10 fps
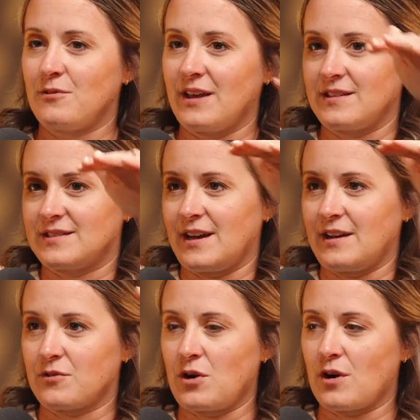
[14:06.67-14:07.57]
Like it's kind
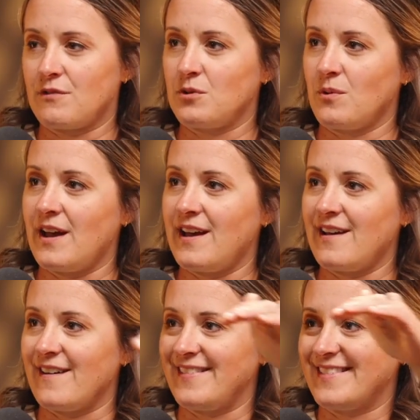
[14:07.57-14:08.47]
of carved away on